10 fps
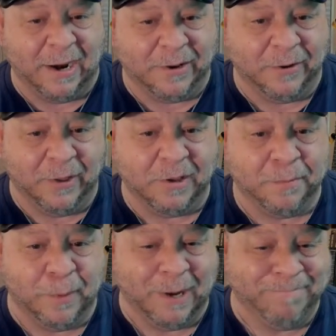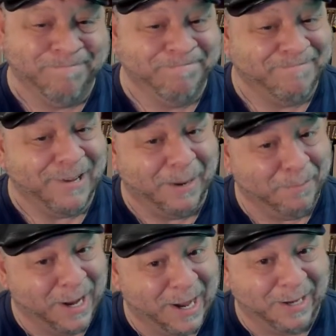to do this, but I'm
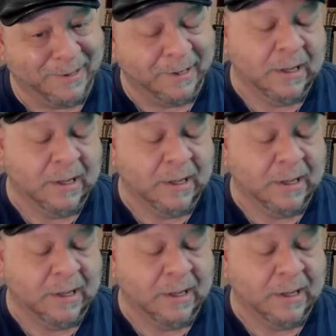not.